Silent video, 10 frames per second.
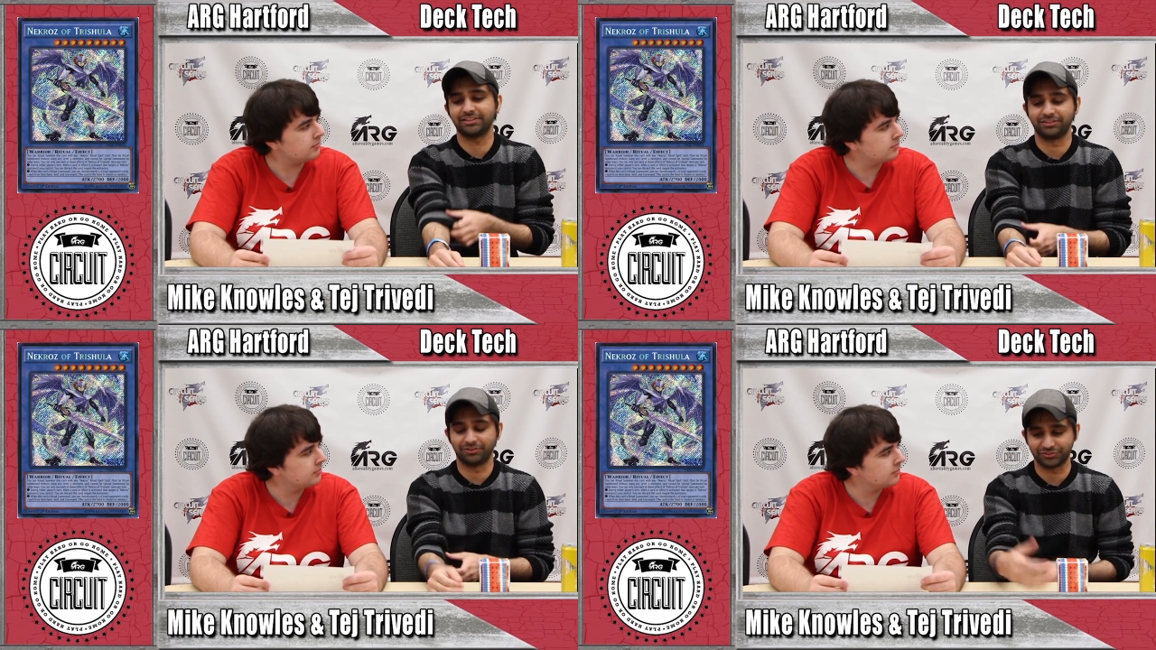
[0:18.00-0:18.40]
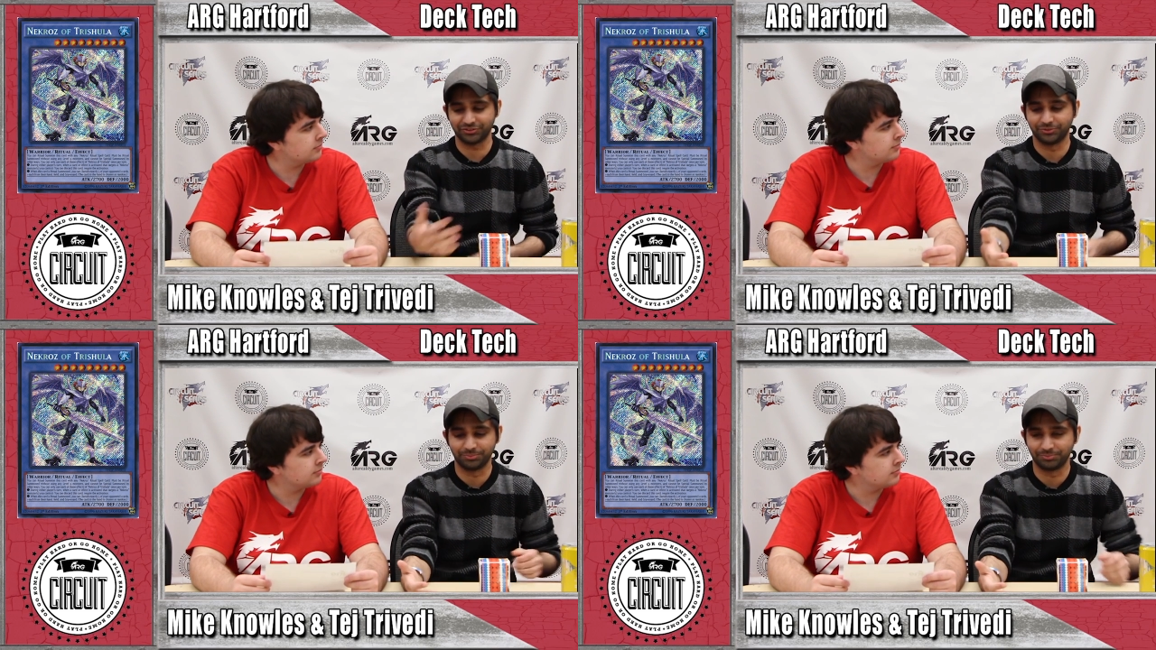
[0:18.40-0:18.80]
Speaker 1: and
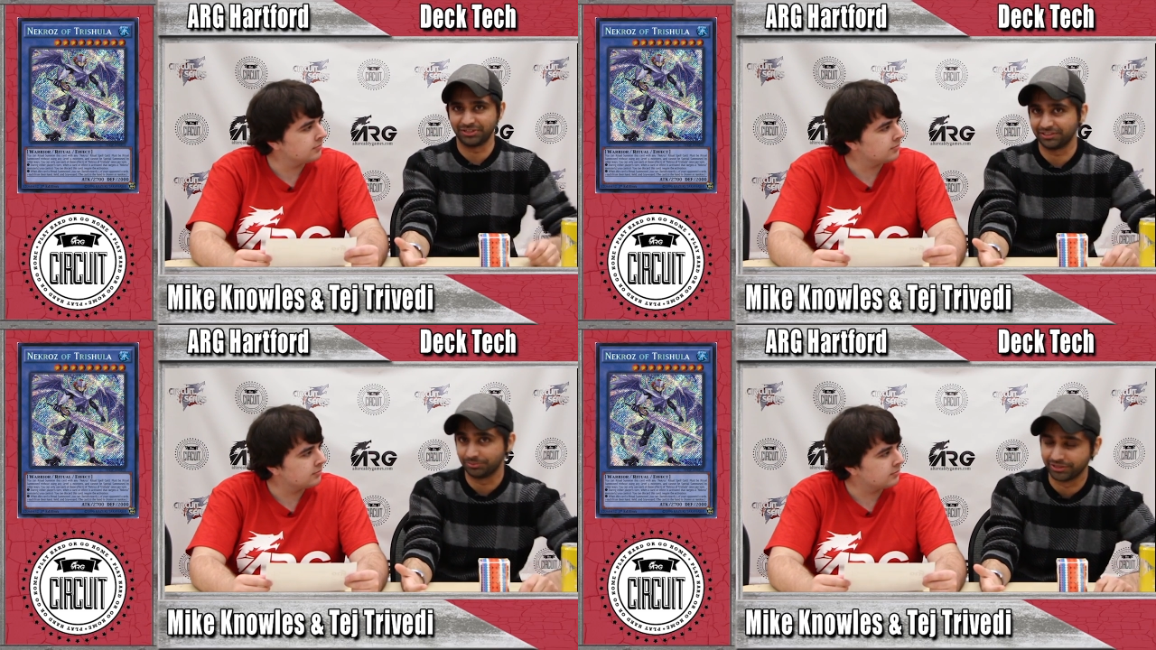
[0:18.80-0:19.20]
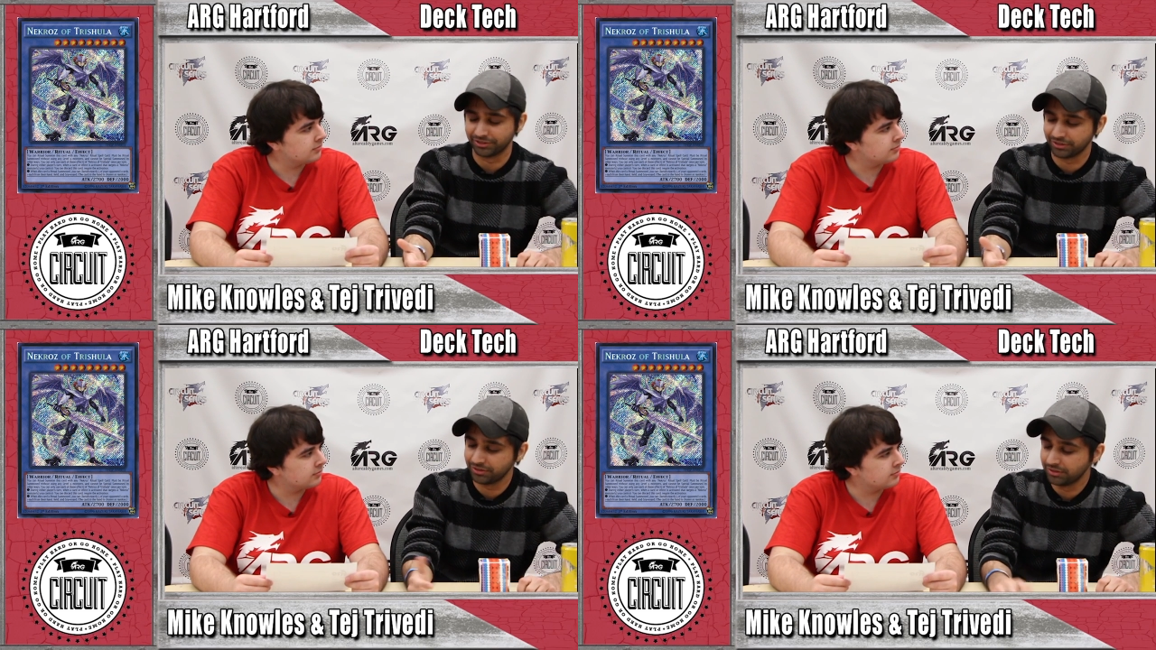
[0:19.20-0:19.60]
also beating the
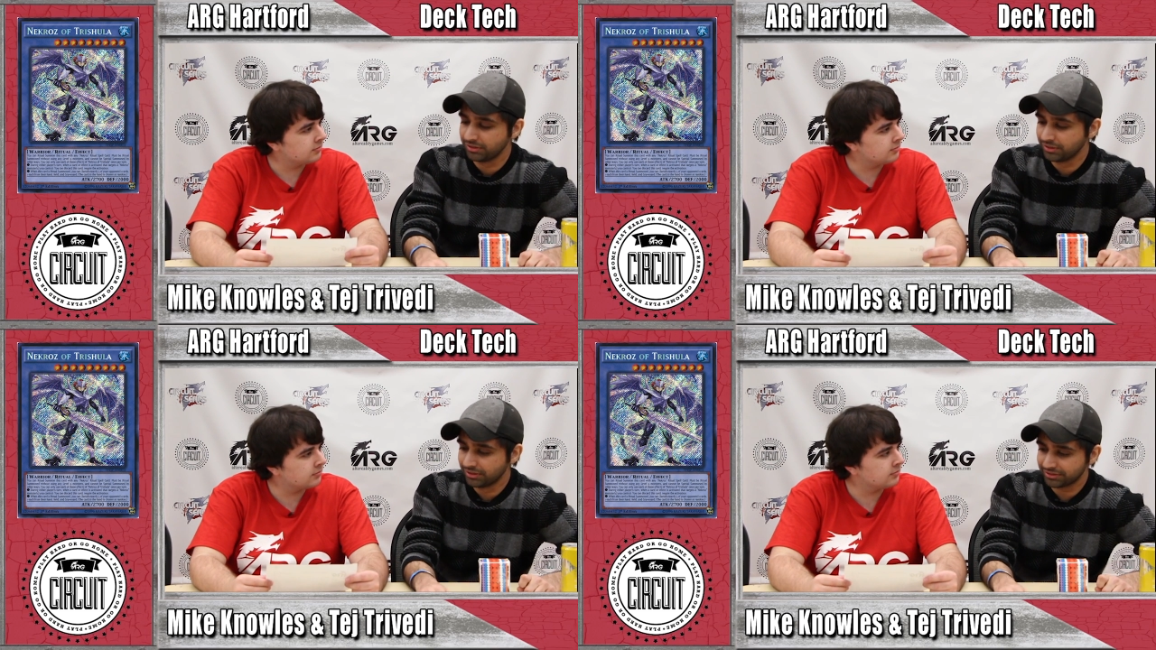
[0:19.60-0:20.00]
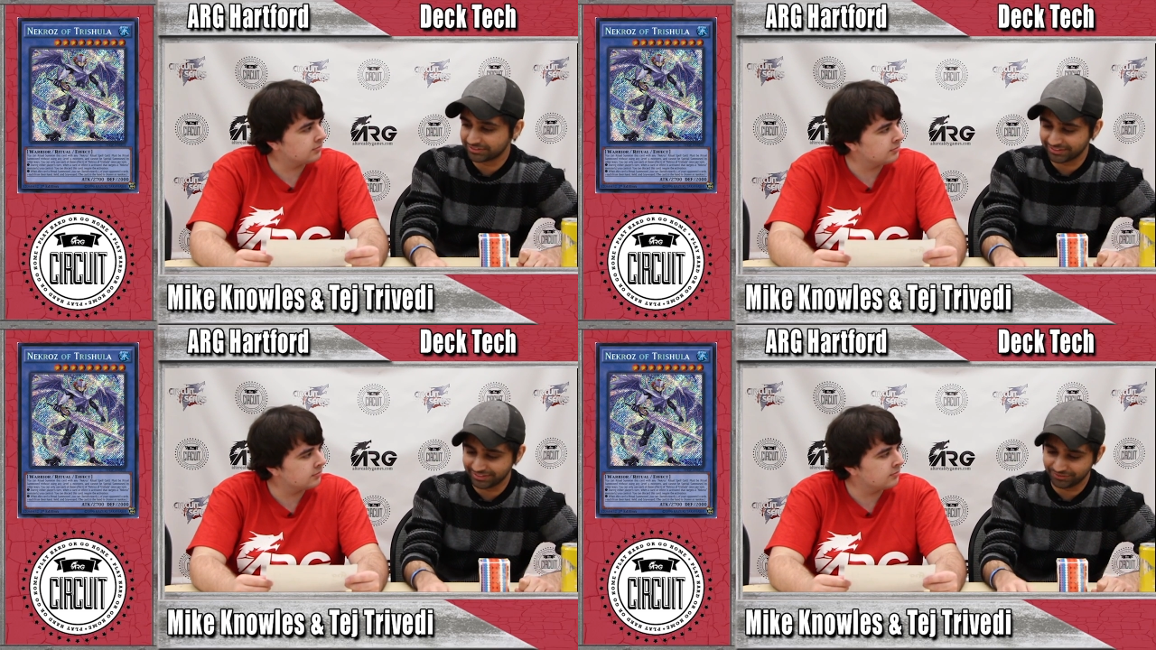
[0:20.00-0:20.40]
mirror. Because
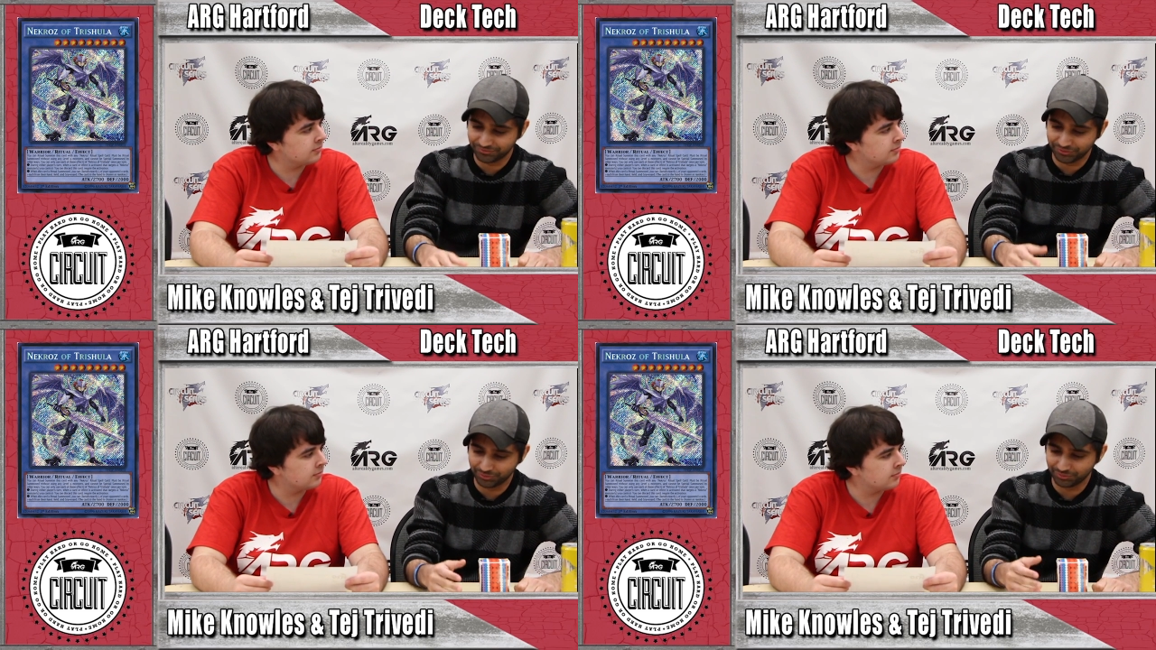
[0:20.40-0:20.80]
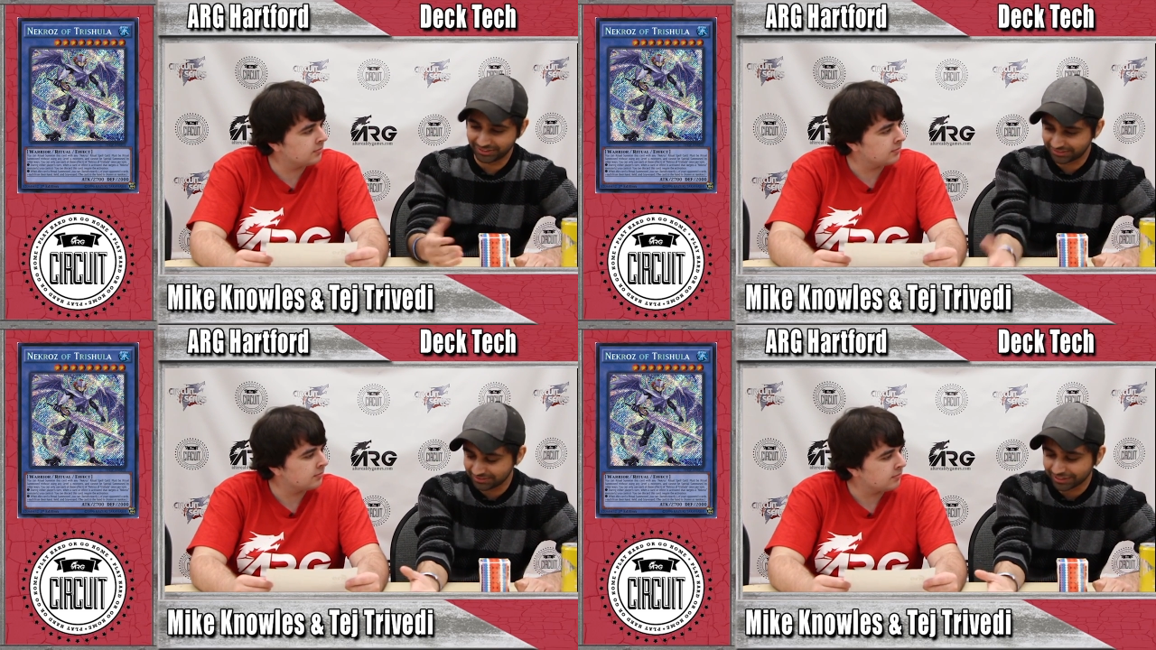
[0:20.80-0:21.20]
I think if you,
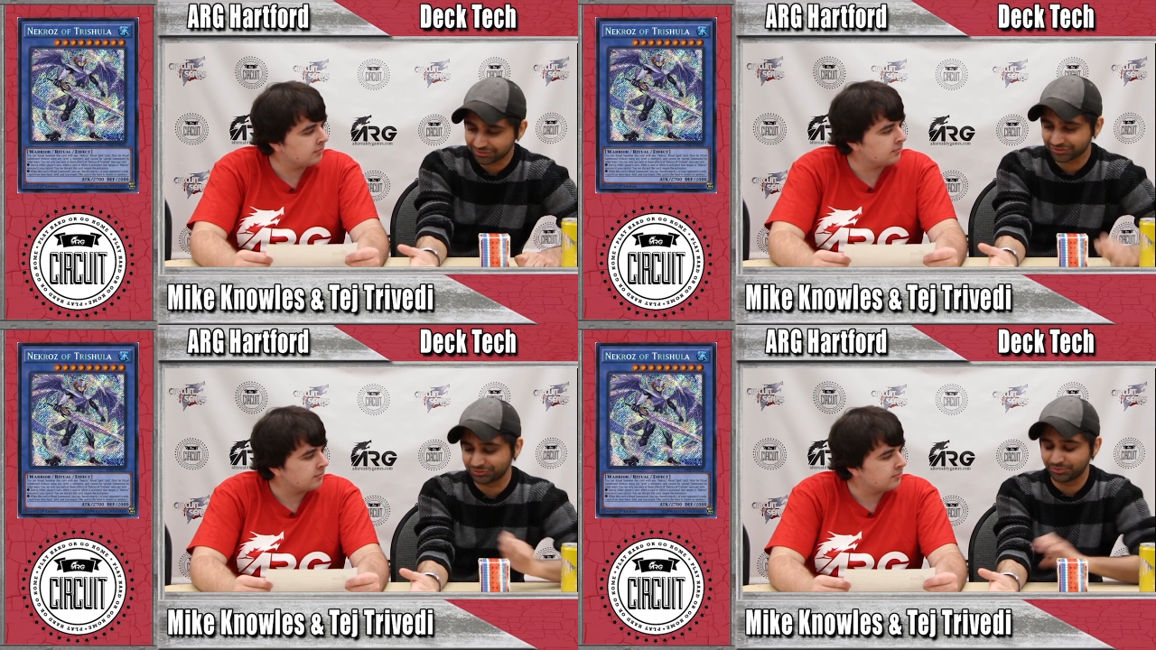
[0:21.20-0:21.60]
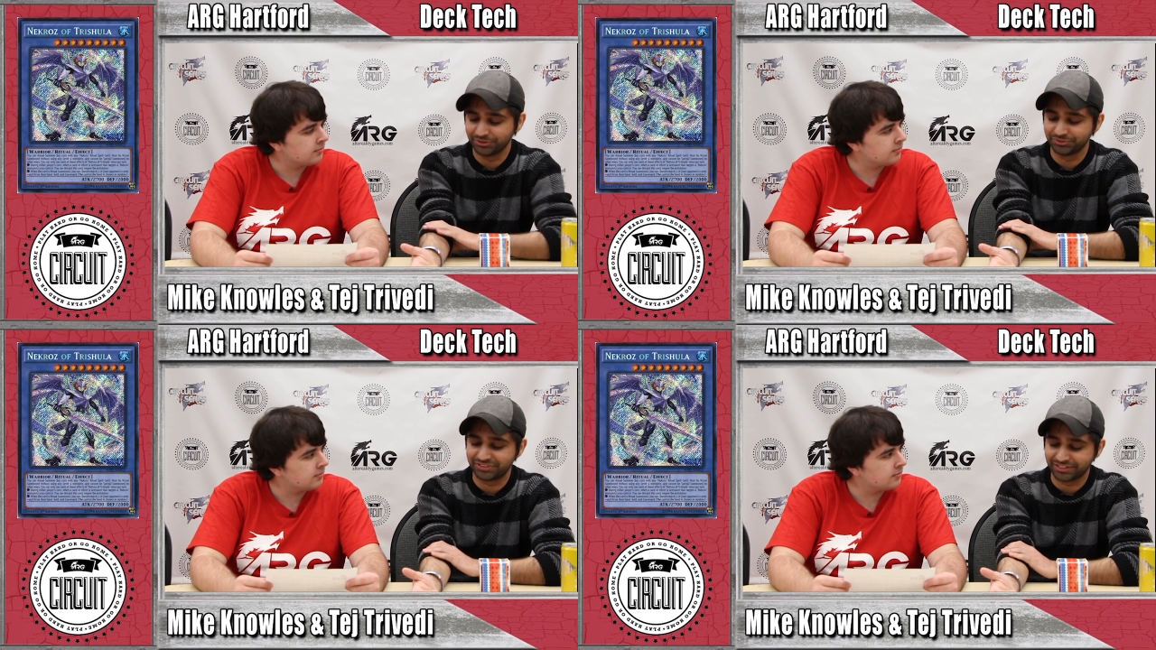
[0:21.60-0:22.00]
like, Nekroz is one
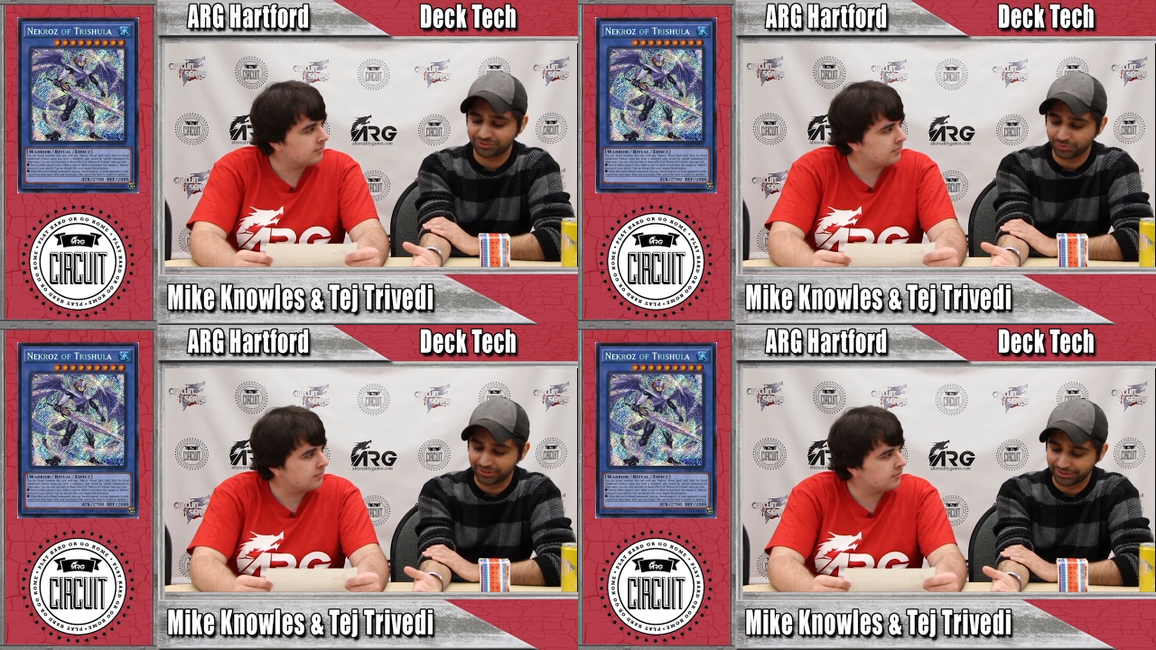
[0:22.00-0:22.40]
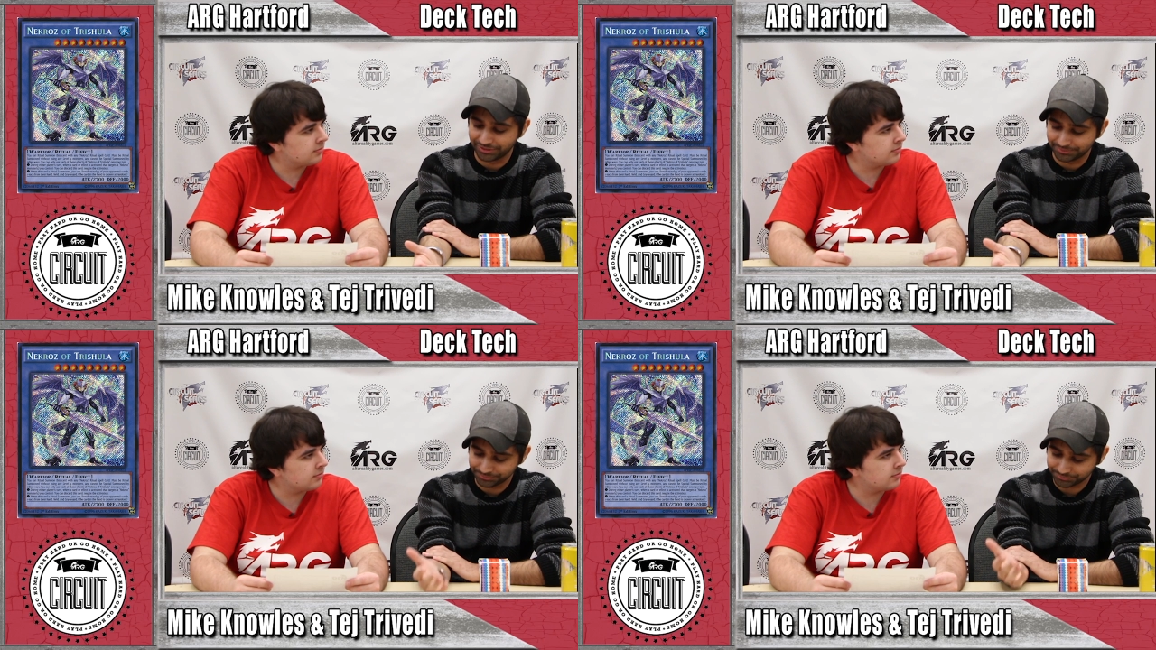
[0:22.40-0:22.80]
of those decks where